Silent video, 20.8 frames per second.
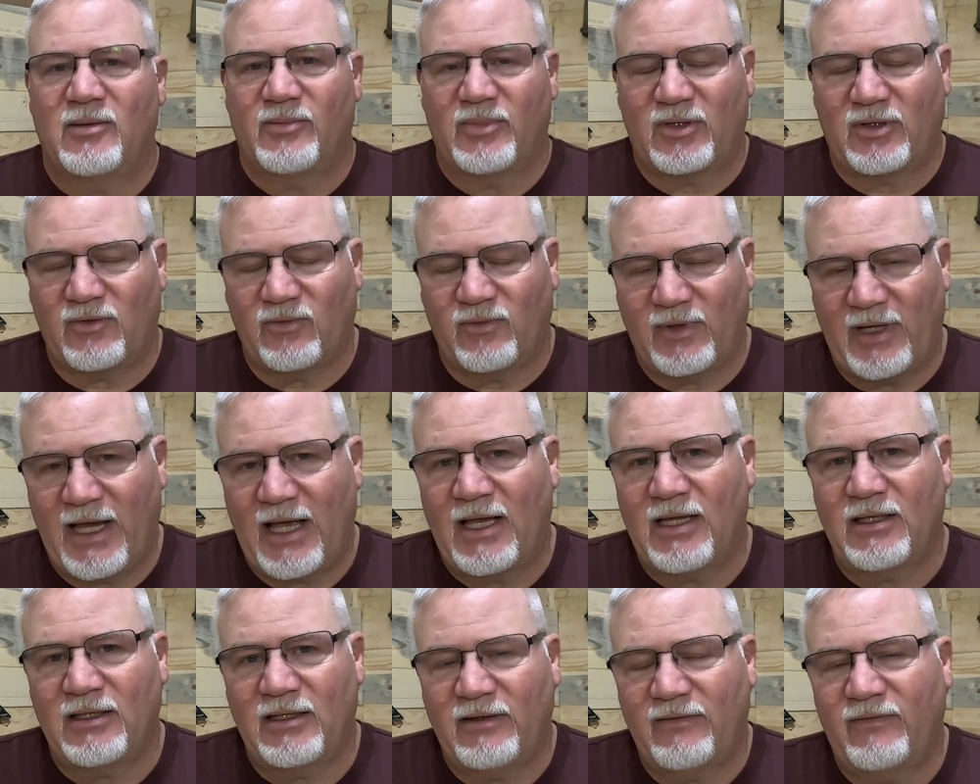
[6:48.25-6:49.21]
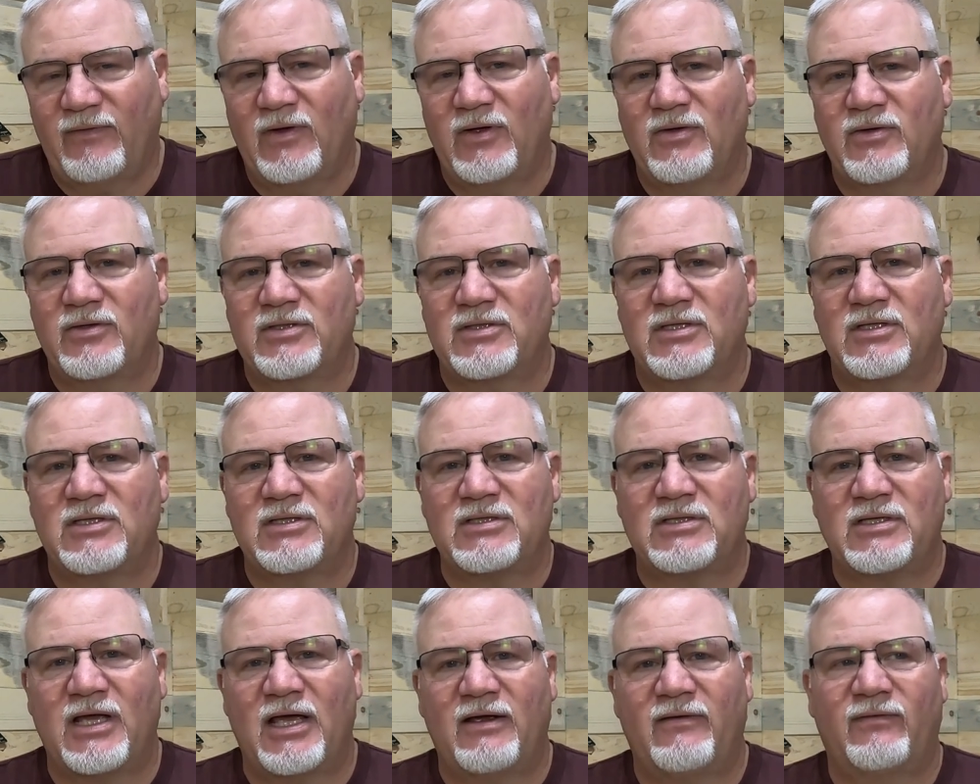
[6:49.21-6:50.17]
But the reality, folks,
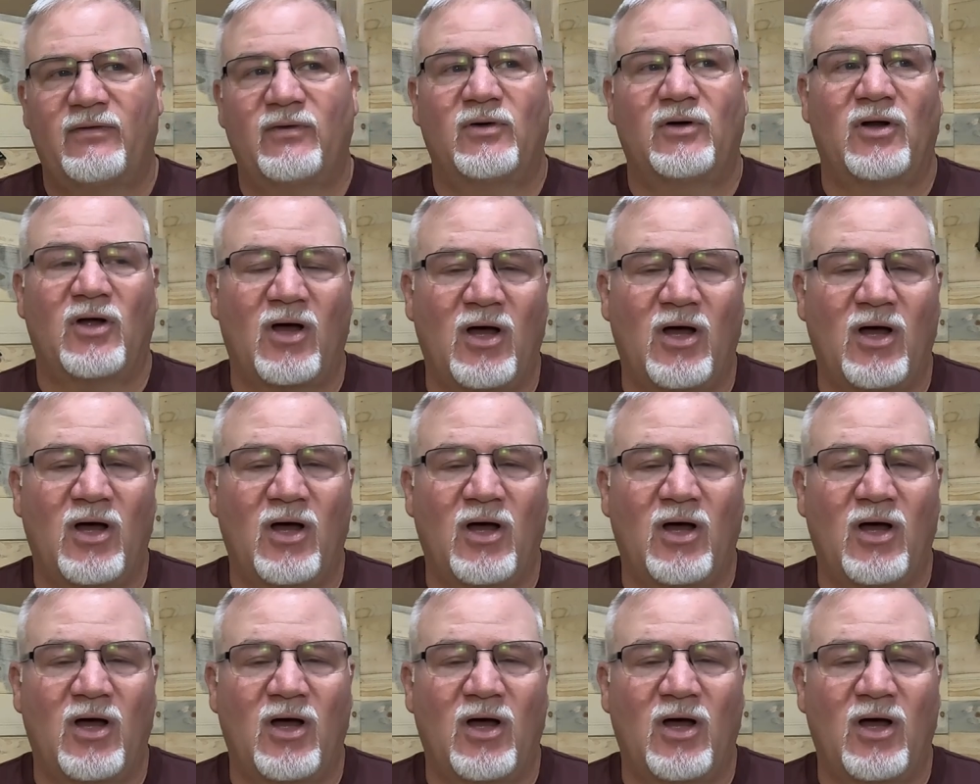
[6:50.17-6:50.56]
is that for an